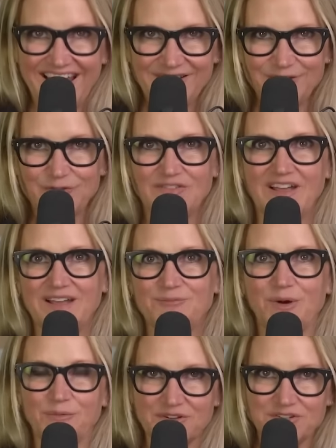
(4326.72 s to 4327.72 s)
Now you say
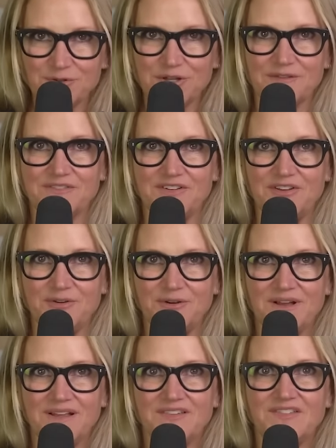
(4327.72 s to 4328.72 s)
it. What would you love to do?
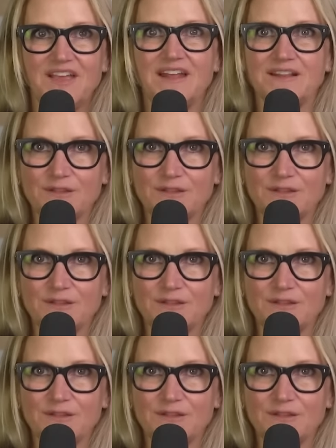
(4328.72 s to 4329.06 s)
Say